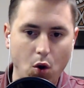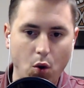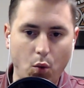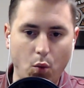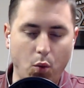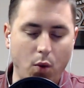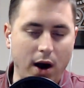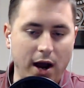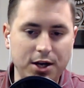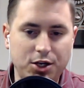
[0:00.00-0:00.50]

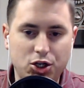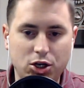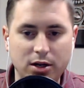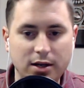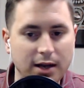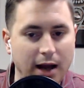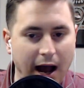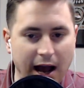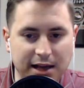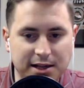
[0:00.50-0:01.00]
Why
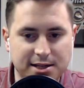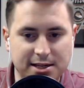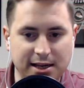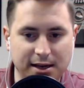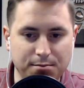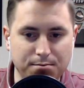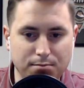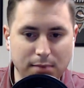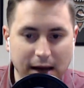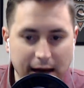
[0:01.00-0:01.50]
shouldn't I
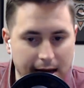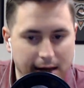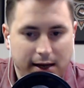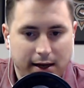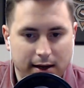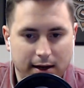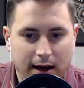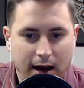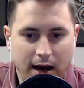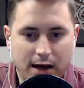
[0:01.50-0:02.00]
see
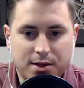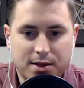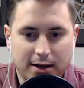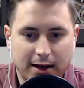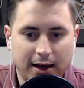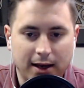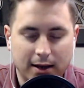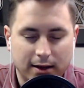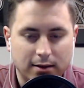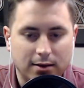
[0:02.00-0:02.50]
me as an
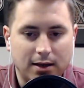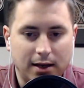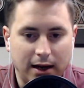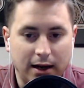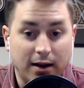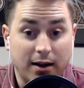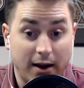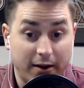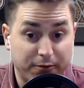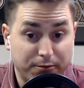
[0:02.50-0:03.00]
end
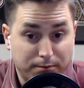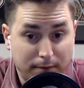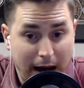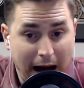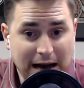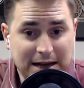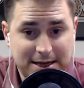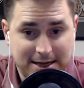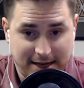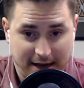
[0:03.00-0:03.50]
in and of
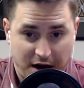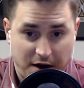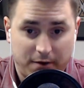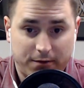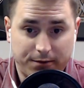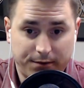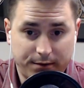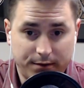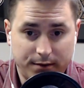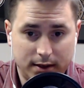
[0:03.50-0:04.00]

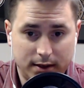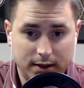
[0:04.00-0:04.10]
myself